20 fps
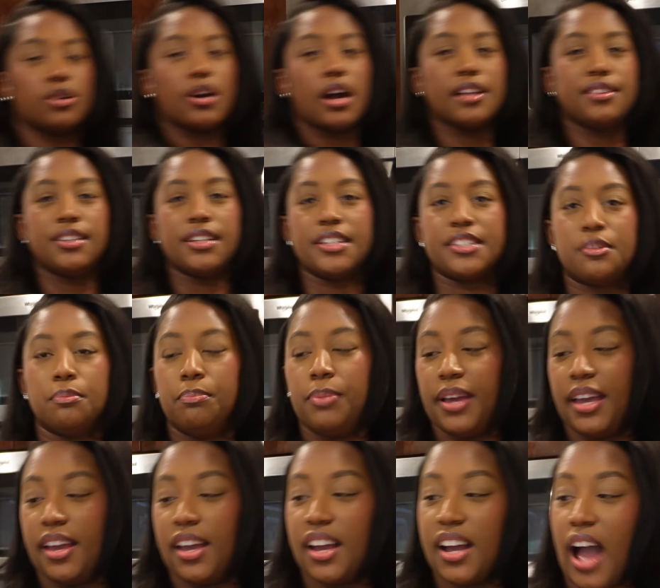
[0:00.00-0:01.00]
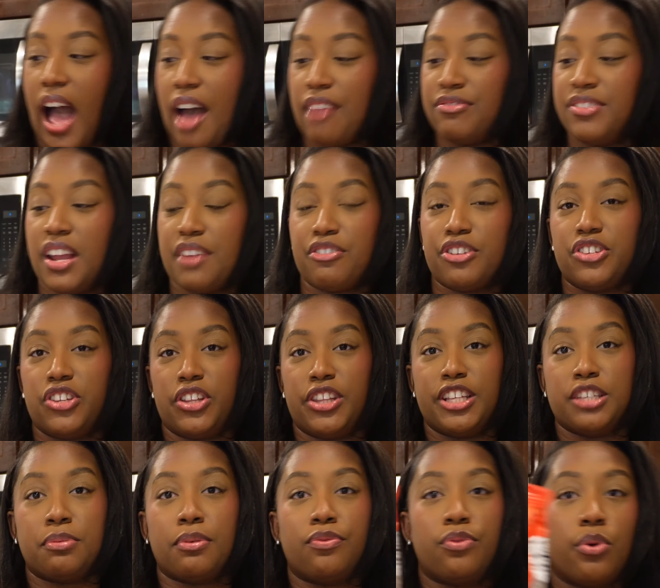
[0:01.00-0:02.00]
I got these big, I've never seen
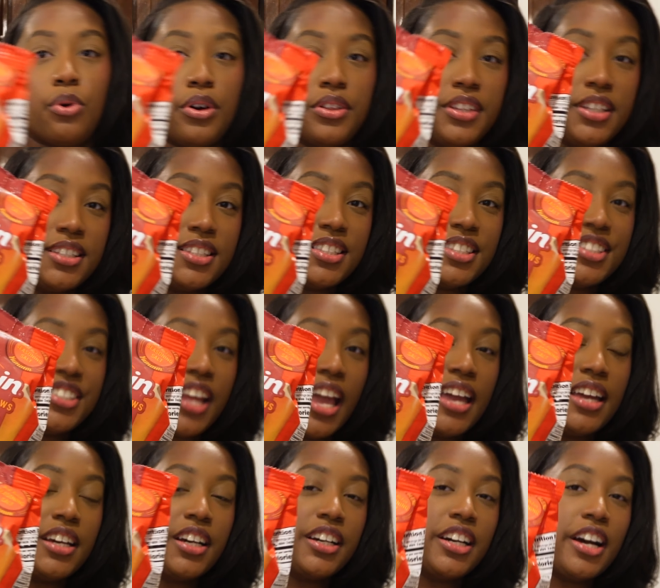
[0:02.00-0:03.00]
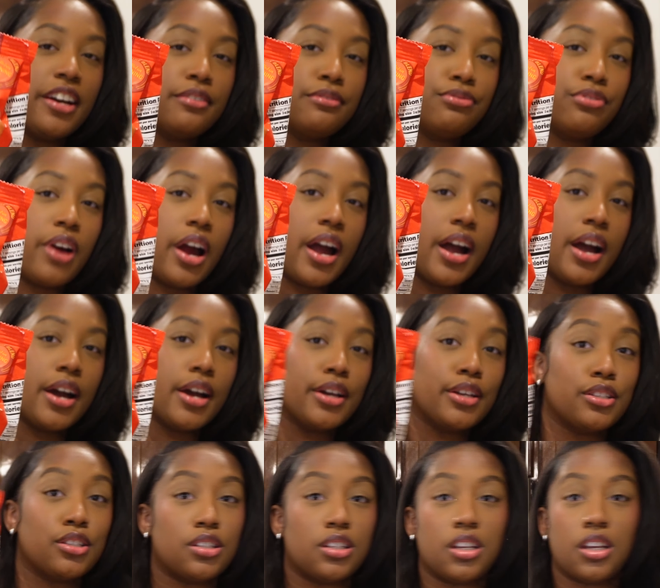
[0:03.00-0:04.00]
these before, these steak cut
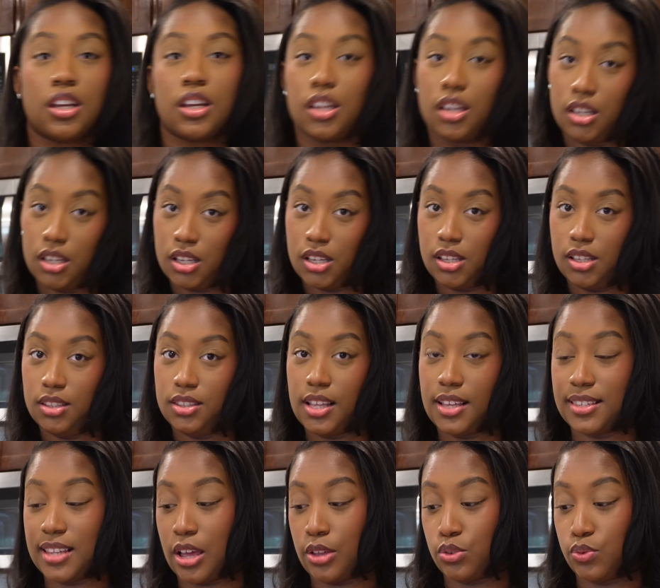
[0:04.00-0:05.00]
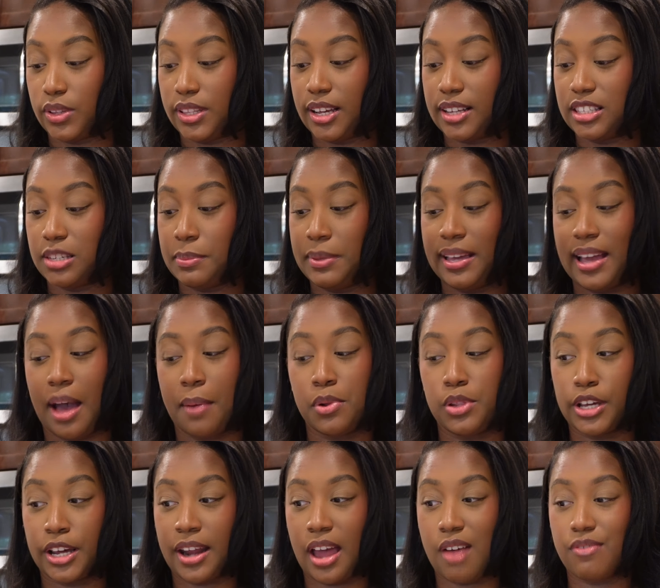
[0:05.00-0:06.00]
fries. That sounds really good to me. I'm only
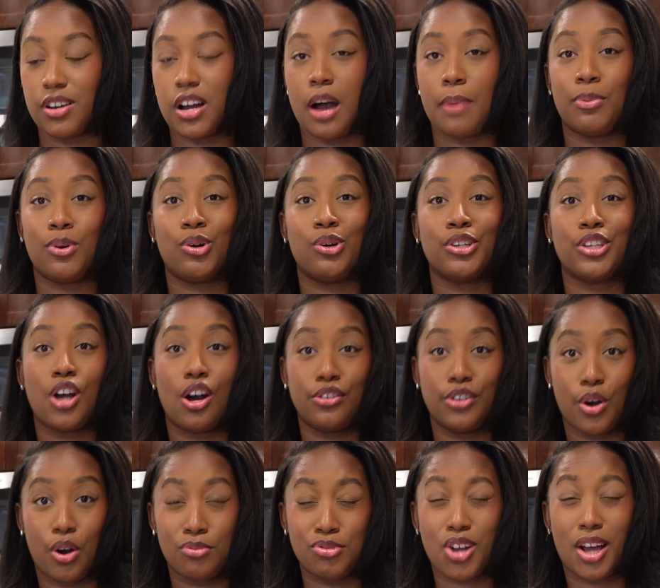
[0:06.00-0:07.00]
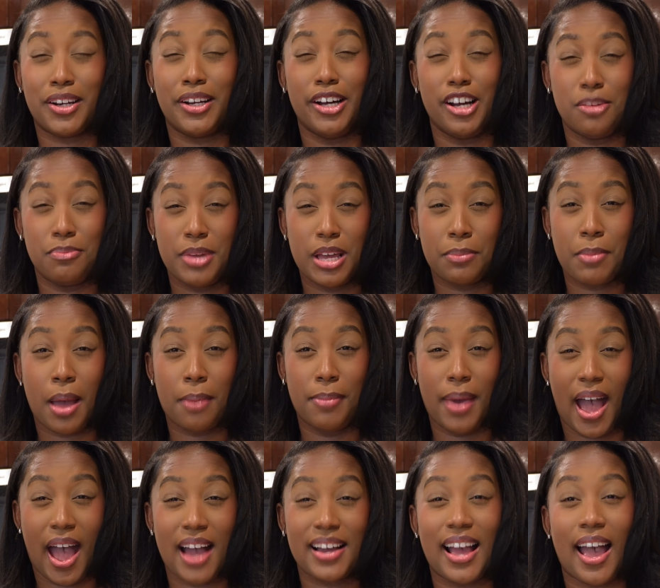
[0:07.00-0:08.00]
gonna have a couple. Y'all know I'm trying to unbig my
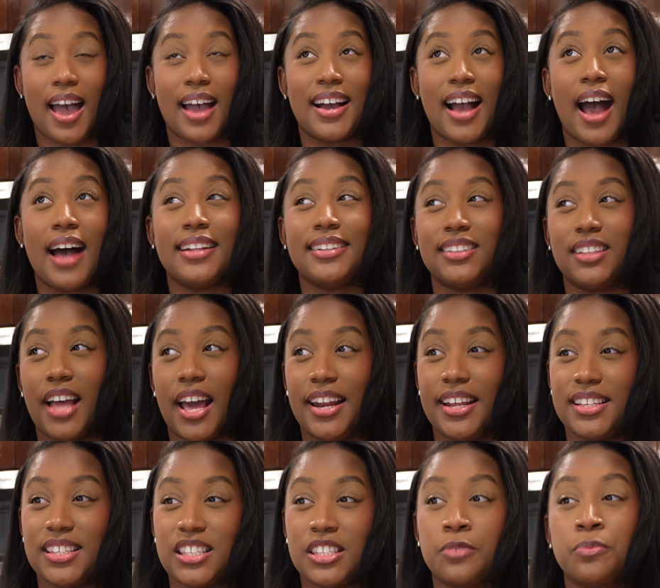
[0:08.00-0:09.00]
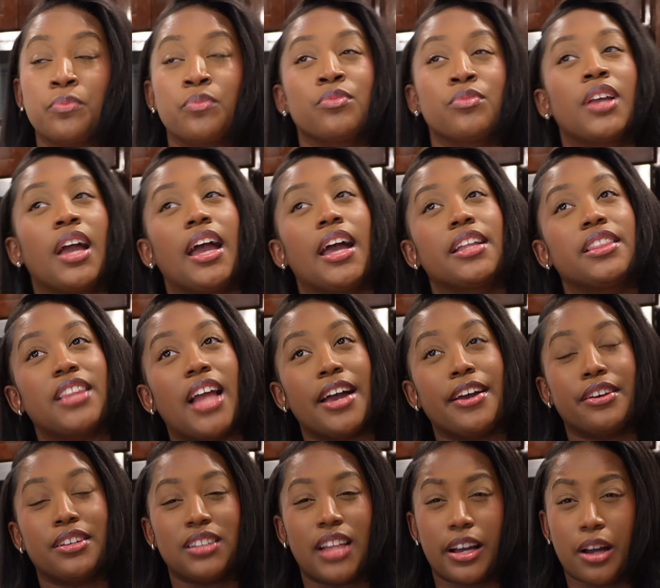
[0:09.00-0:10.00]
bag. I got lettuce and
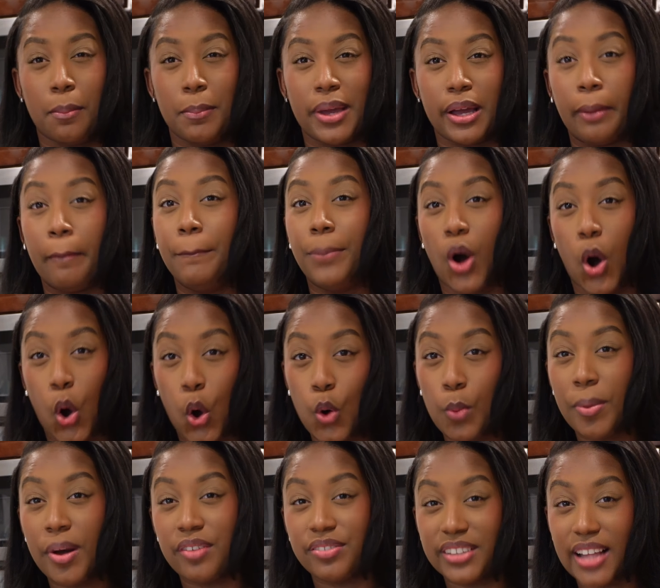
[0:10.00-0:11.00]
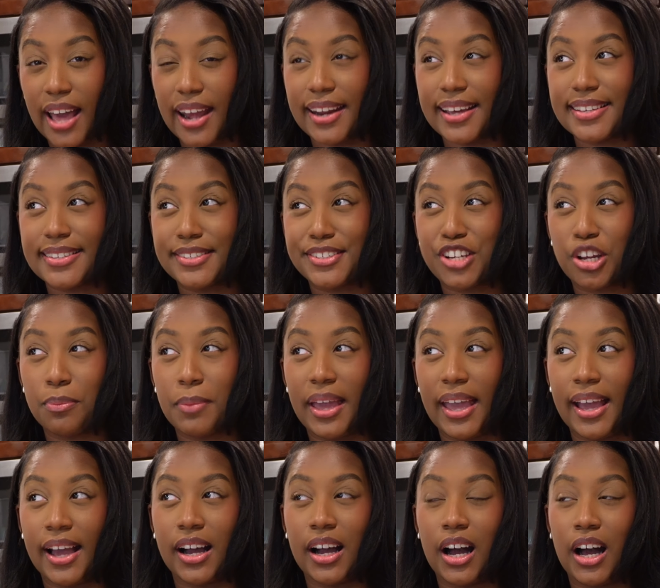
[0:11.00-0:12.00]
like like a big bulb of lettuce to
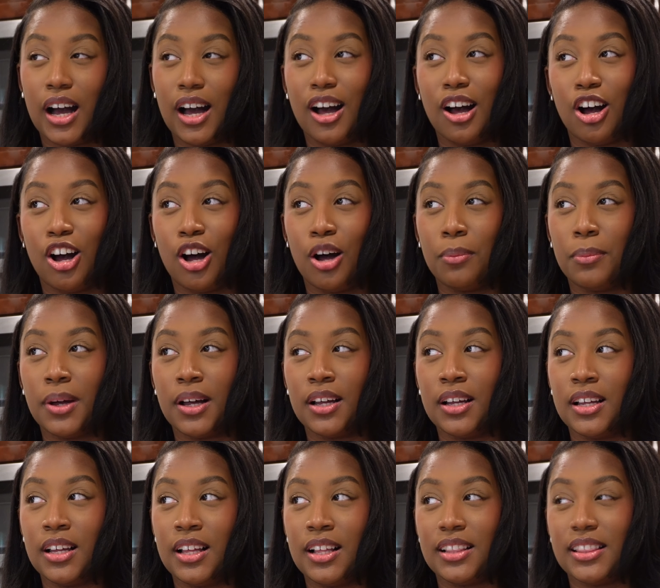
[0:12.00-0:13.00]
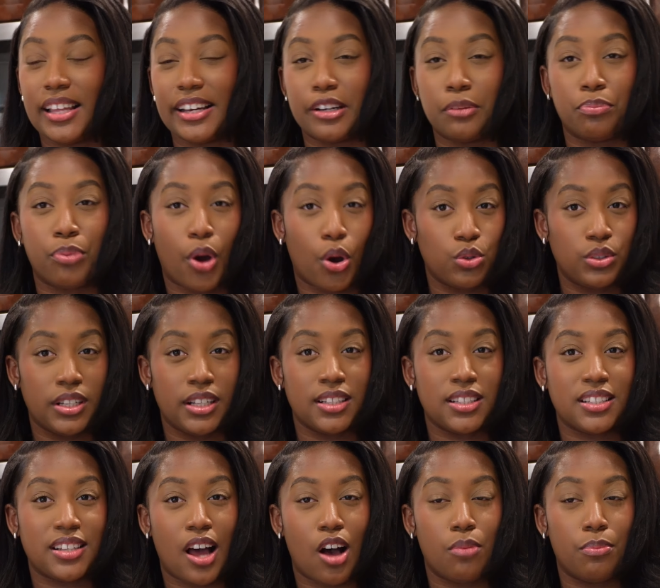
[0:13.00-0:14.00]
make um like a protein
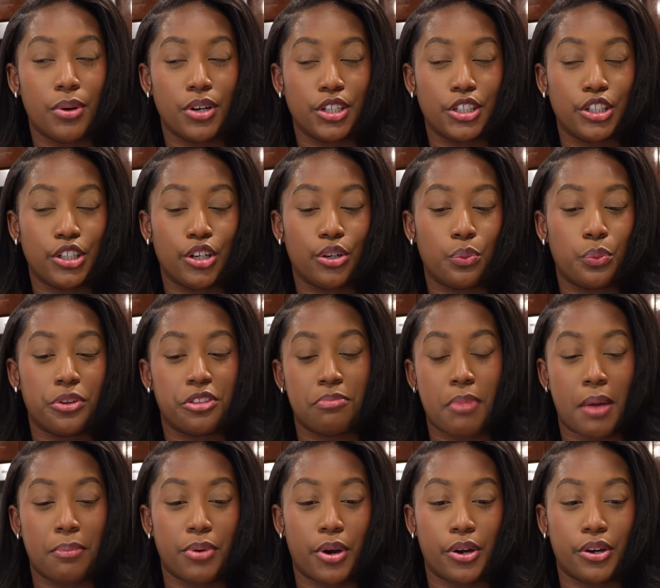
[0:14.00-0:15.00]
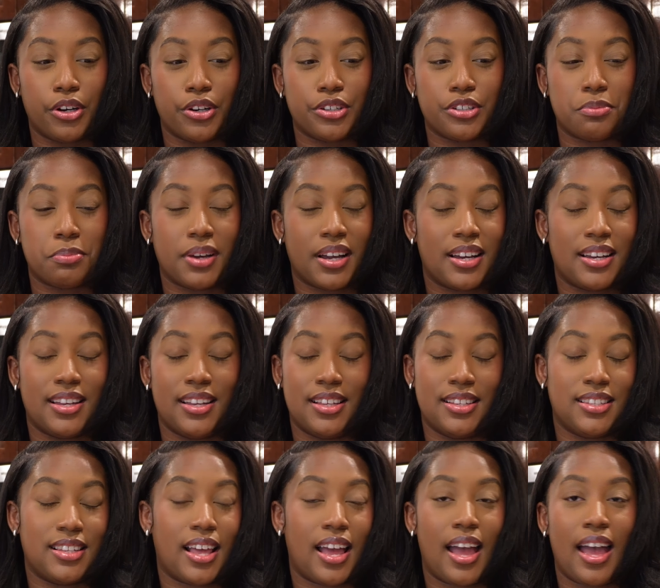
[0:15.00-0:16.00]
style burger with my burgers
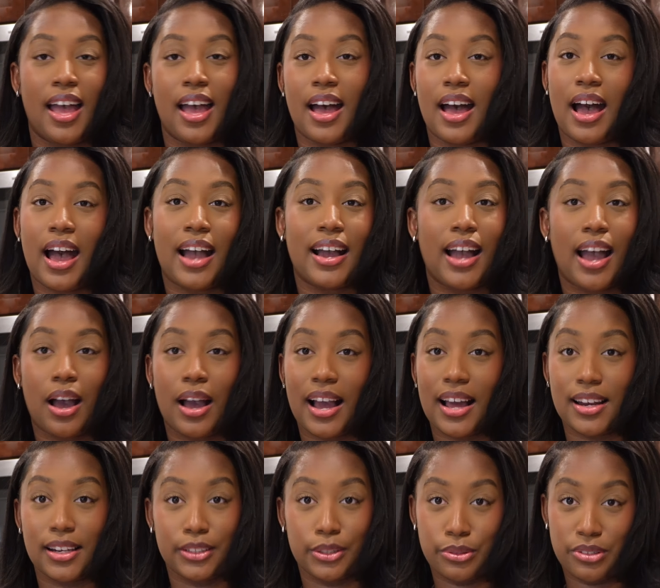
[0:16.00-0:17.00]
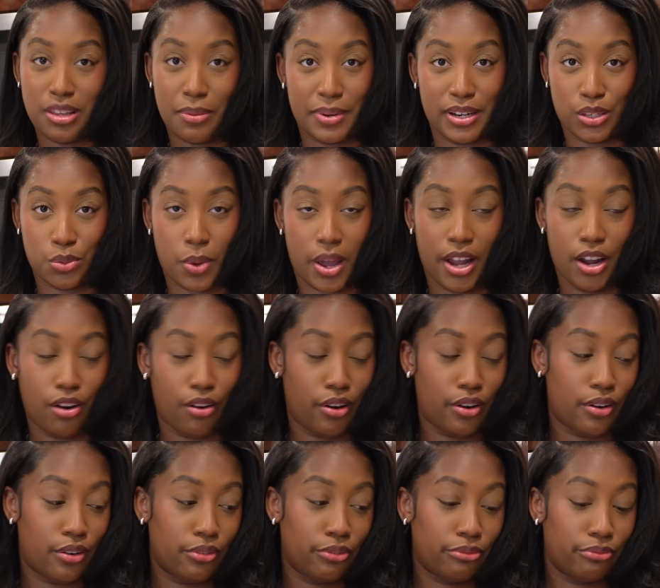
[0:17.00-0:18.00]
because I got I gotta lose some of this weight,
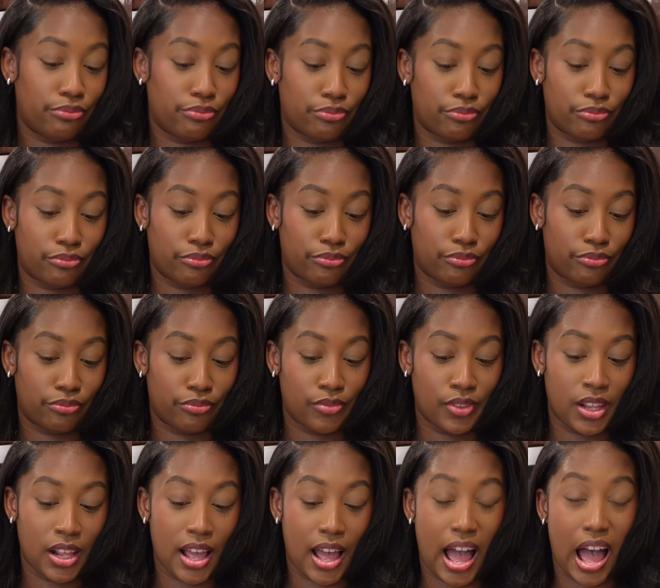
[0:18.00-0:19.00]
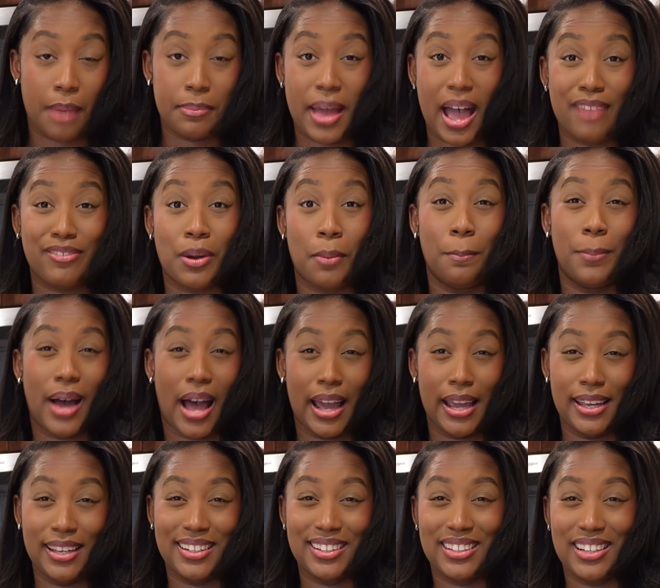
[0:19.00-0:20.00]
girl. I'm gonna have a
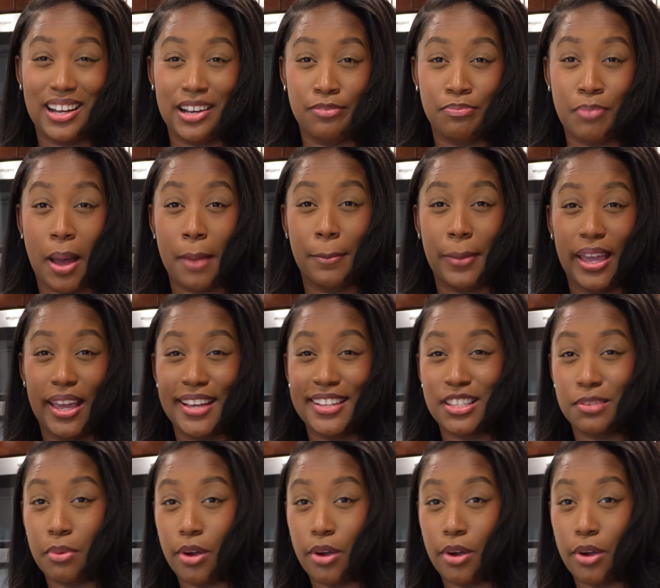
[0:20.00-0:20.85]
bite of my man's